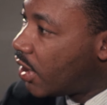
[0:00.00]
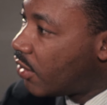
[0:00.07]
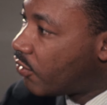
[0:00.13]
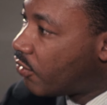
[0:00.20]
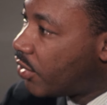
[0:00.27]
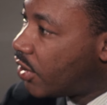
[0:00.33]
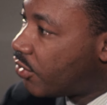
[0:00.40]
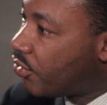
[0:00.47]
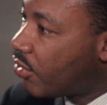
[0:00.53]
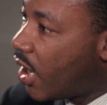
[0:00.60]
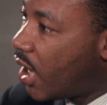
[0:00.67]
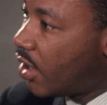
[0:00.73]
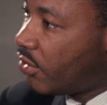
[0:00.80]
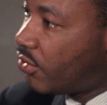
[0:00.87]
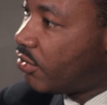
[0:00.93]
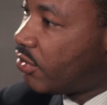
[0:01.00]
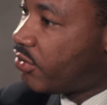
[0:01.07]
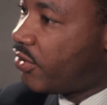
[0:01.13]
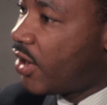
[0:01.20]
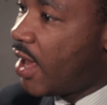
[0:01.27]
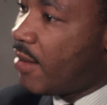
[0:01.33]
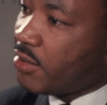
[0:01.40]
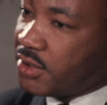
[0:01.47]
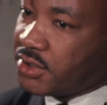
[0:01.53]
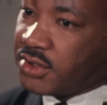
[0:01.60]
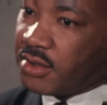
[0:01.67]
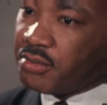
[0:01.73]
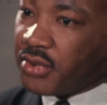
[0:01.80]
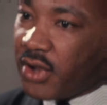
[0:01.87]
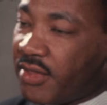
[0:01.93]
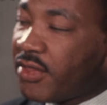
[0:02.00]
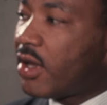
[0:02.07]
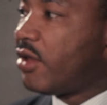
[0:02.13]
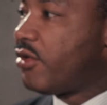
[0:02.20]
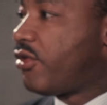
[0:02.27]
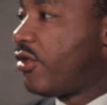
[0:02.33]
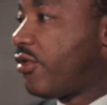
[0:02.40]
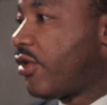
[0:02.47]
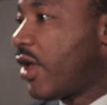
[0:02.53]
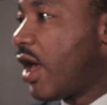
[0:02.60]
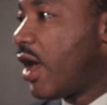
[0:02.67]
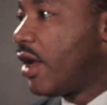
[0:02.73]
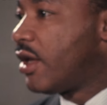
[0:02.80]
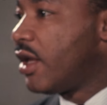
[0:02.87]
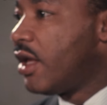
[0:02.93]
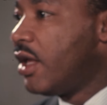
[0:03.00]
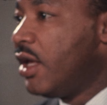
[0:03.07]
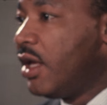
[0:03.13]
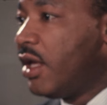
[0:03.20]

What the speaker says: And if we are trying to establish a brotherly society,